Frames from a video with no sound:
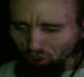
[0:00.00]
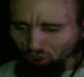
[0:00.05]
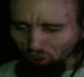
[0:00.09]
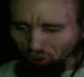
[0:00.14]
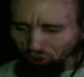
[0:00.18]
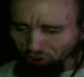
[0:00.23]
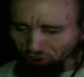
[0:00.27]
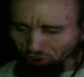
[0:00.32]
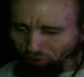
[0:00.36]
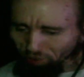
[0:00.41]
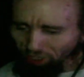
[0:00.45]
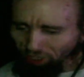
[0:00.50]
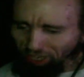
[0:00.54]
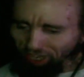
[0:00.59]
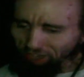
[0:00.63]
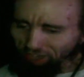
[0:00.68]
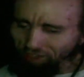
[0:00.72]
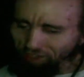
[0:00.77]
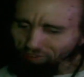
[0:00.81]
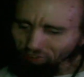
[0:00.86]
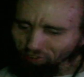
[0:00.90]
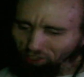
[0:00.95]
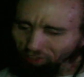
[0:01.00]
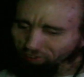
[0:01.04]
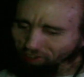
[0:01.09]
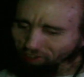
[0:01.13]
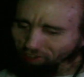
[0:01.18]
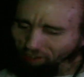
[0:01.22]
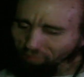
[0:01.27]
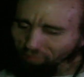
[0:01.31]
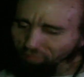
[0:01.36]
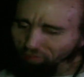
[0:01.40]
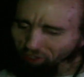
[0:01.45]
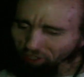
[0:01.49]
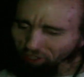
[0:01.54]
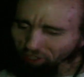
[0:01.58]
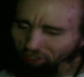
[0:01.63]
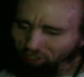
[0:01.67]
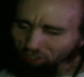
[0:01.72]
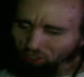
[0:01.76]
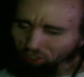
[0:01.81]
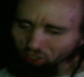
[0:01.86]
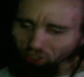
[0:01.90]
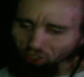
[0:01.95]
You guys
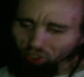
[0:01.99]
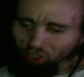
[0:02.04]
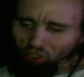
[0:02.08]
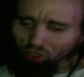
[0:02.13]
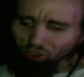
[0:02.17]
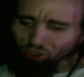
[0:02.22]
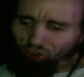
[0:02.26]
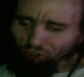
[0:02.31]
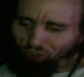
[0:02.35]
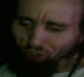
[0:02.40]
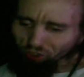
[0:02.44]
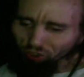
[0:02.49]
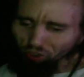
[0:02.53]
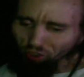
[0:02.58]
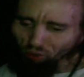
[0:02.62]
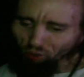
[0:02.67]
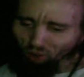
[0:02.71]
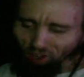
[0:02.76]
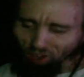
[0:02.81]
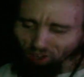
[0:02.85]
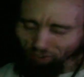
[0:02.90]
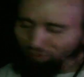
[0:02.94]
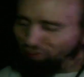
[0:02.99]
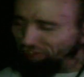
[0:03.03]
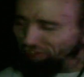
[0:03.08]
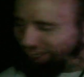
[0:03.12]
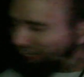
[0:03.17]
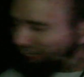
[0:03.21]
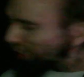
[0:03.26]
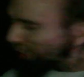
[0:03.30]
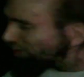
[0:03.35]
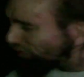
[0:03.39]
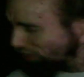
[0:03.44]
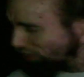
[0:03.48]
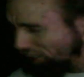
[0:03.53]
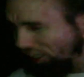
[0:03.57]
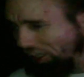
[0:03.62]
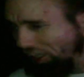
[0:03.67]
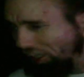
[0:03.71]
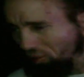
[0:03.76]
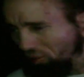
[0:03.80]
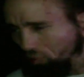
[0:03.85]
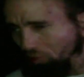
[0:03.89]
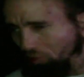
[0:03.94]
attempted to
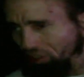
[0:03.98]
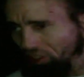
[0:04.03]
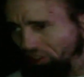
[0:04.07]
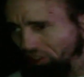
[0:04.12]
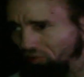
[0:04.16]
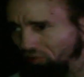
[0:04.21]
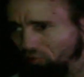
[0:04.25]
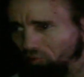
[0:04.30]
assassinate me